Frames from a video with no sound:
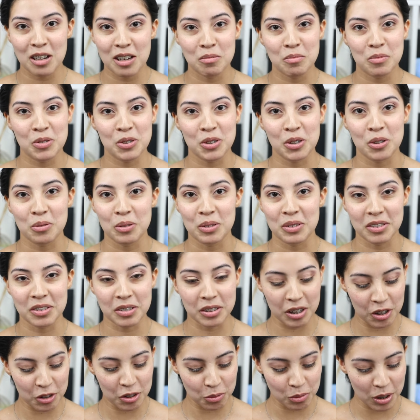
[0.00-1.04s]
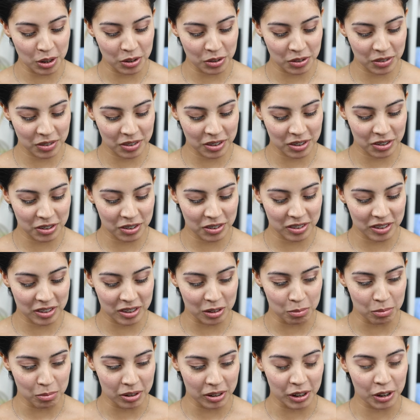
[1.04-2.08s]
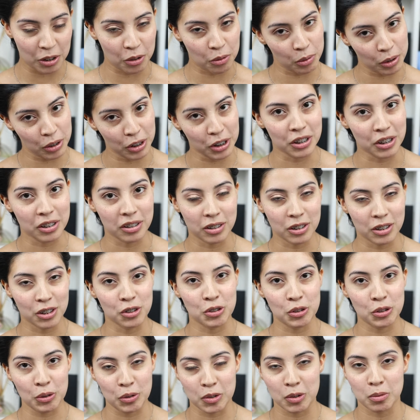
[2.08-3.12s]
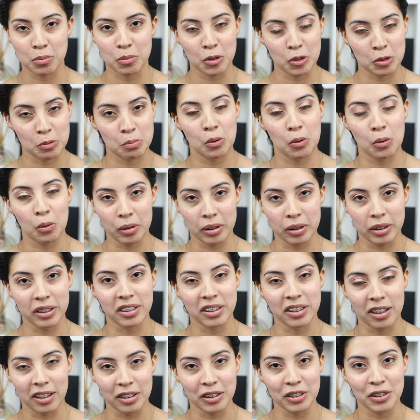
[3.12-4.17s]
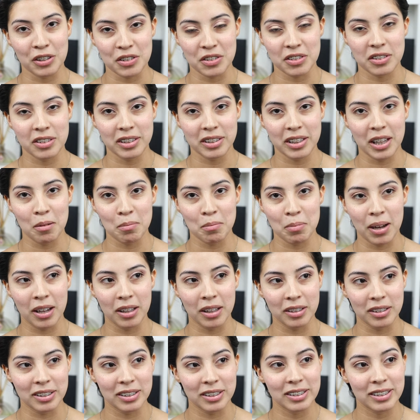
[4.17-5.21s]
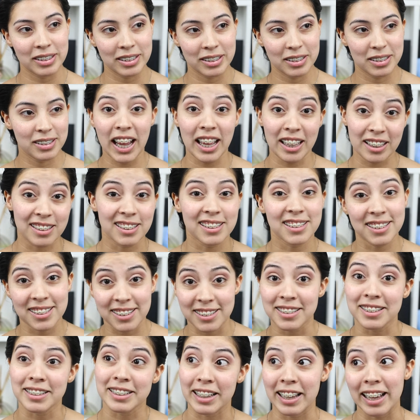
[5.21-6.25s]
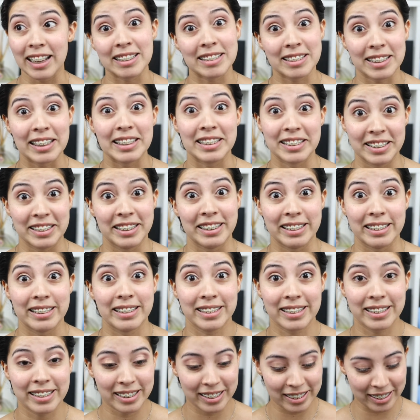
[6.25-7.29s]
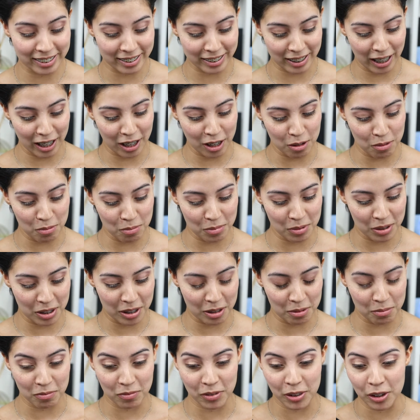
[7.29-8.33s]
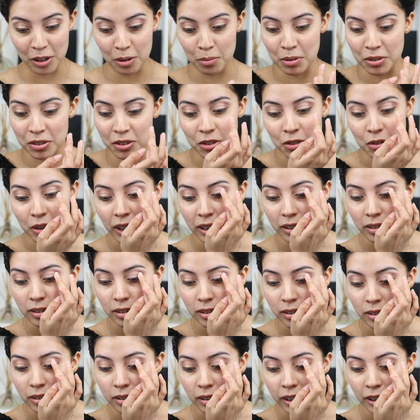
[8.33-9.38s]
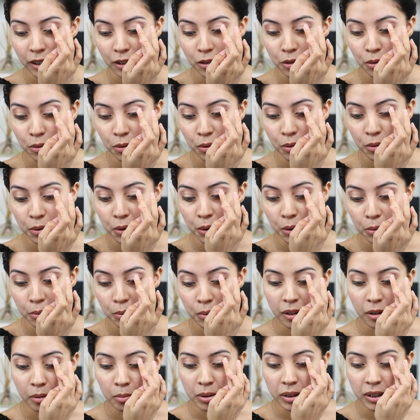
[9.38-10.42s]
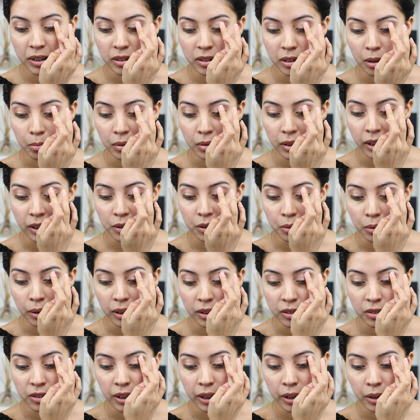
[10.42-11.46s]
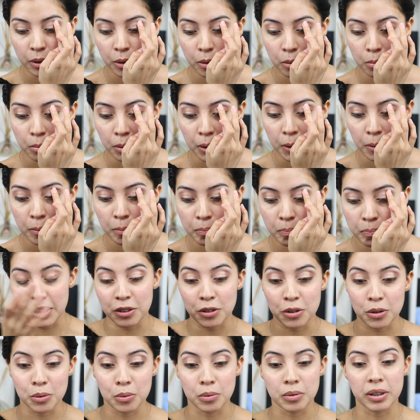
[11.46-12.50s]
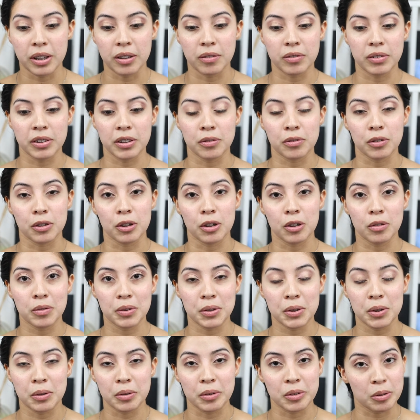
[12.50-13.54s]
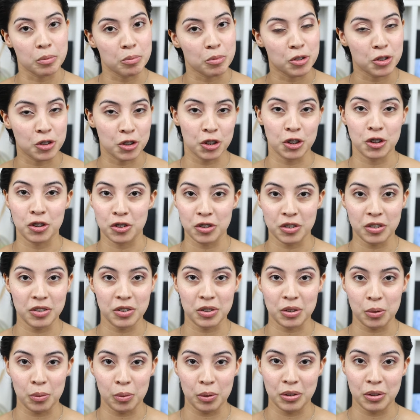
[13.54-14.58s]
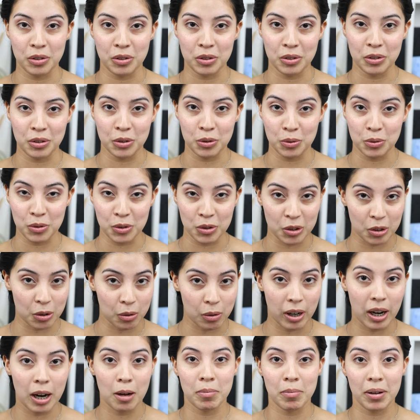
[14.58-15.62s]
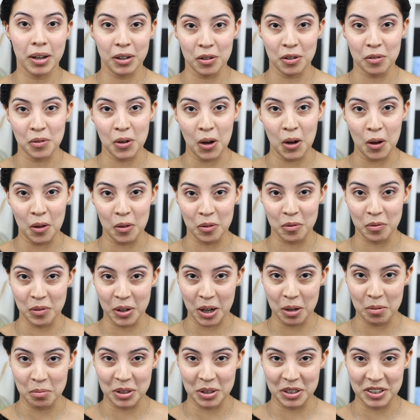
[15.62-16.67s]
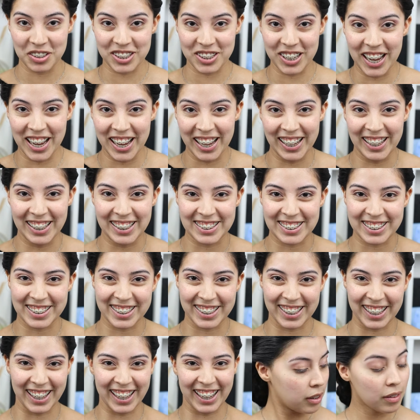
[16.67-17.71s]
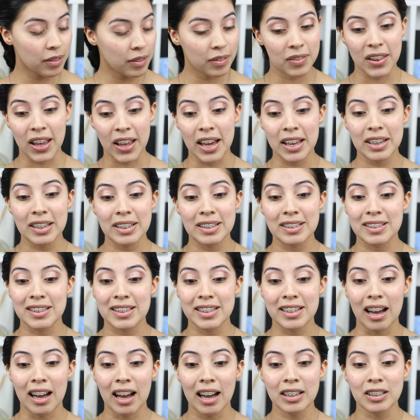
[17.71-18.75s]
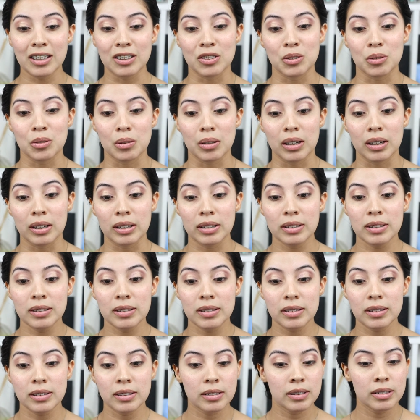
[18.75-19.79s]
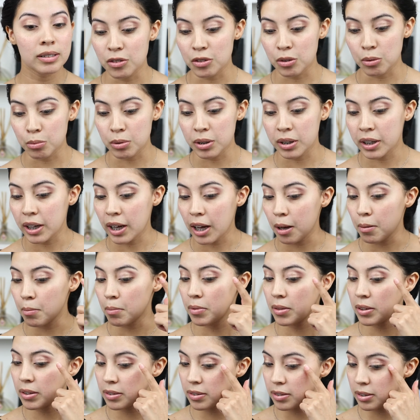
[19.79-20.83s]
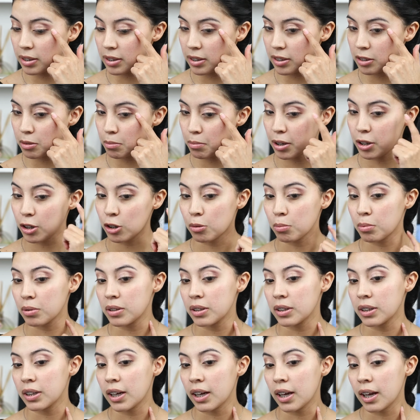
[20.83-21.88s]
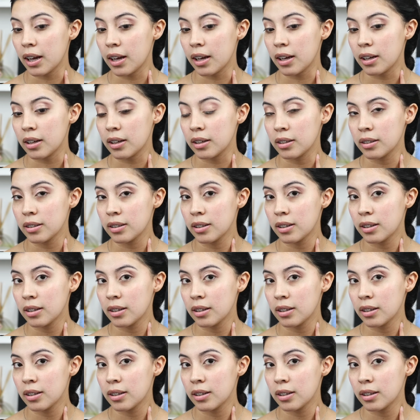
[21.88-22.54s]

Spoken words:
I'm sure when Tenaj watches this, she's gonna be like, really? You chose the most boring colors in that palette? Yes, yes I did. Because I'm very much attracted to like neutral tone anytime that I do eyeshadow, but stay tuned definitely for her video because I'm sure she's going to use the crap out of all the vibrant shades. That is the eyes, you guys. Just to recap, this is my Urban Decay